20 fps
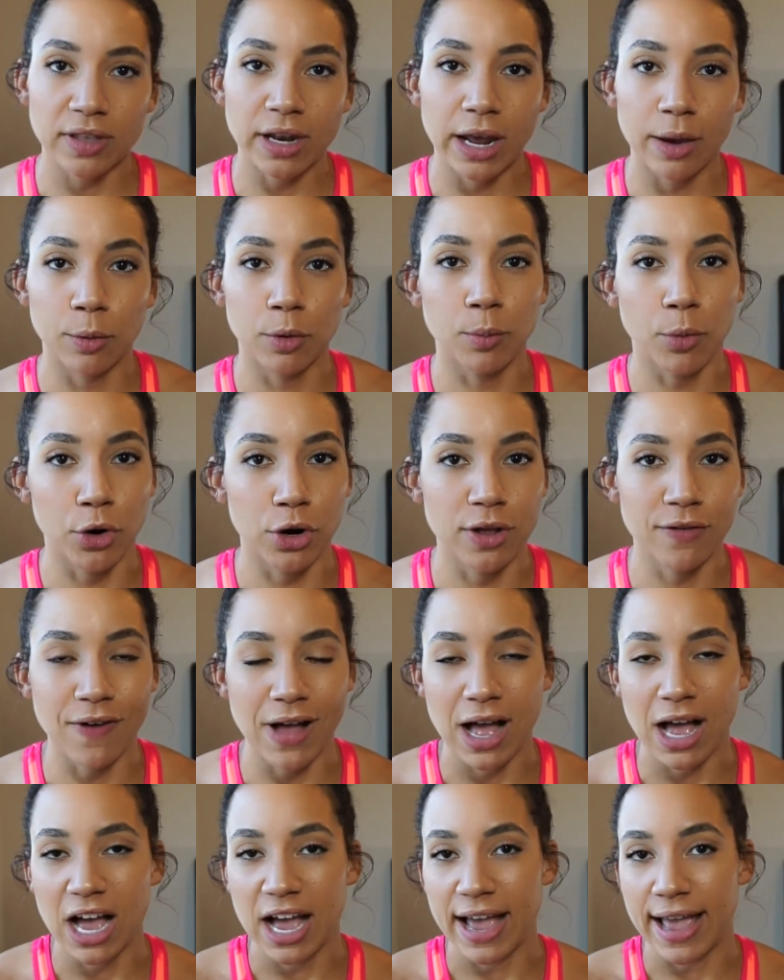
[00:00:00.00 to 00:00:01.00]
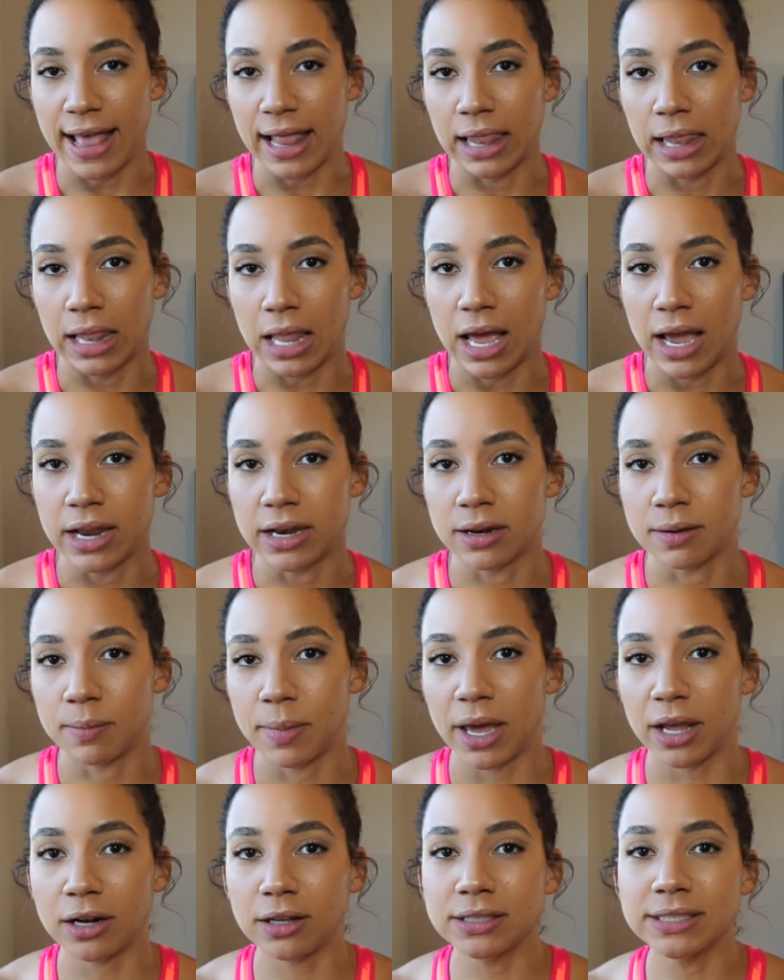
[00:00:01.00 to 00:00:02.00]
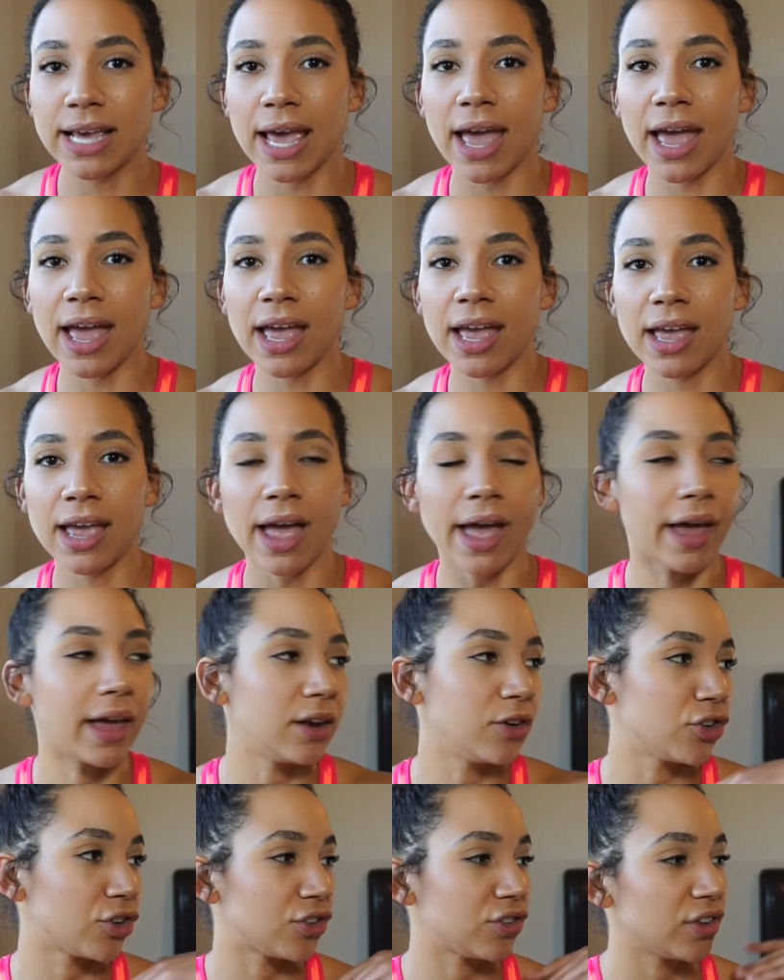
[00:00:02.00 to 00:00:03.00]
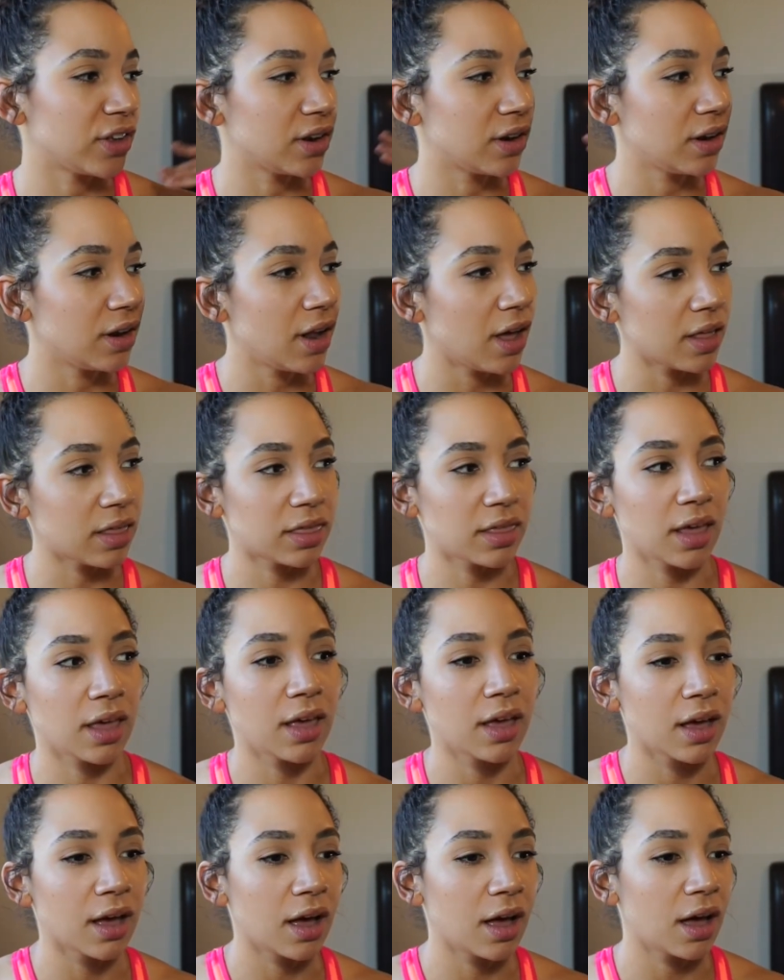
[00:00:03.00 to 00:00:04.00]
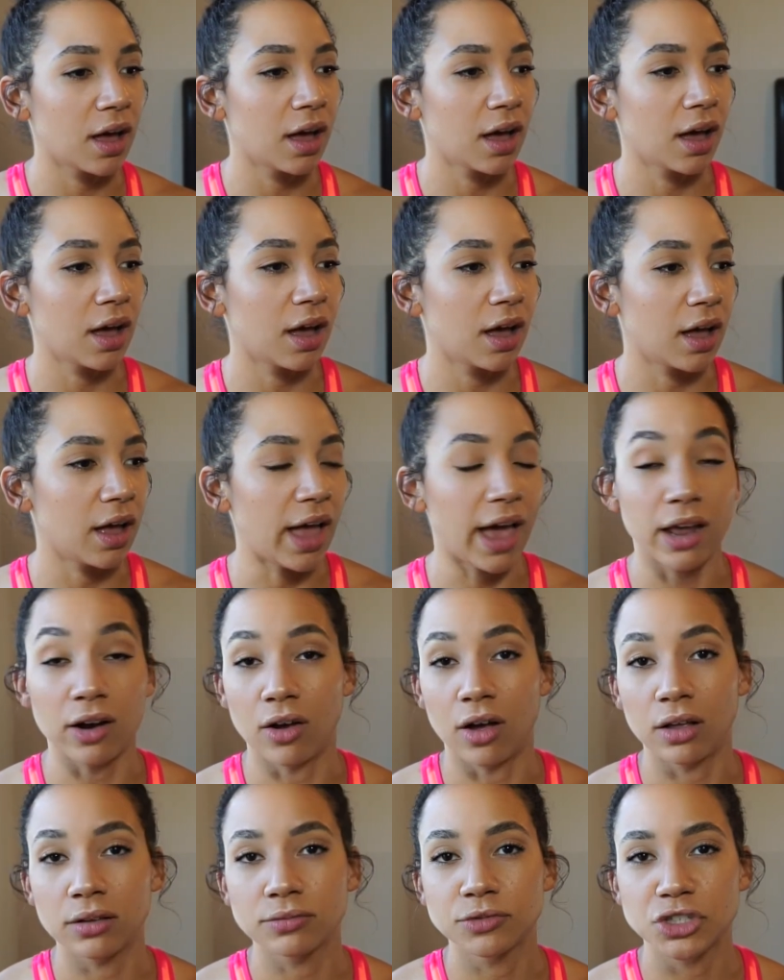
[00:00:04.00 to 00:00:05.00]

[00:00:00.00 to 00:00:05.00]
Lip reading: that I would burn if I lied in bed all day and just did nothing at all.